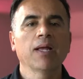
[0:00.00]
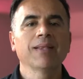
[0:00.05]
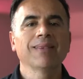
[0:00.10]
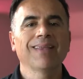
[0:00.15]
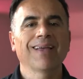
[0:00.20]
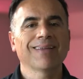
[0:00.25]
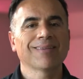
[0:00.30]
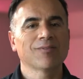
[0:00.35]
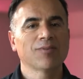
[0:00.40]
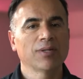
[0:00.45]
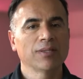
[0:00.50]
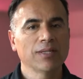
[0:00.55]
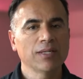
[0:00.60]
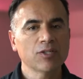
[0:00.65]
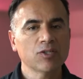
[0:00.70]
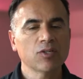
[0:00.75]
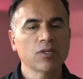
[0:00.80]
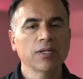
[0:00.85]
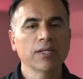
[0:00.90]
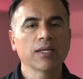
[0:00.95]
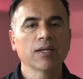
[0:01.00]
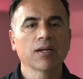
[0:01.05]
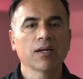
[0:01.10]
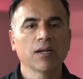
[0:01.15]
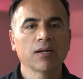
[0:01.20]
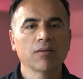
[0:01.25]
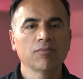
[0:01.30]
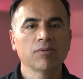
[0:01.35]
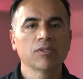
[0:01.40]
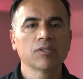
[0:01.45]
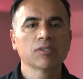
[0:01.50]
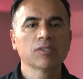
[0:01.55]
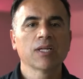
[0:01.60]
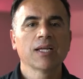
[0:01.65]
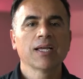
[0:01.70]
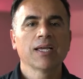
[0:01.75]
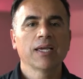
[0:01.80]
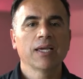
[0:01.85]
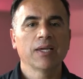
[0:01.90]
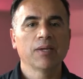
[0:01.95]
that traditionally covers
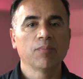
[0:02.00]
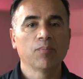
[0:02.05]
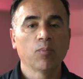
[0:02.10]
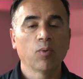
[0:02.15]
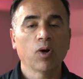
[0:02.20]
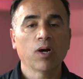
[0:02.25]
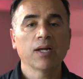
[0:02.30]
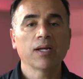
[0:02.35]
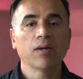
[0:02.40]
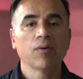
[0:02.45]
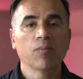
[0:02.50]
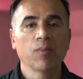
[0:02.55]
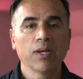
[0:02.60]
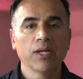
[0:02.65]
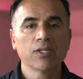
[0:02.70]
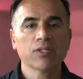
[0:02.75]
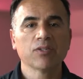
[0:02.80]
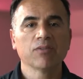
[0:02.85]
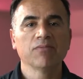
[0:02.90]
a broad range of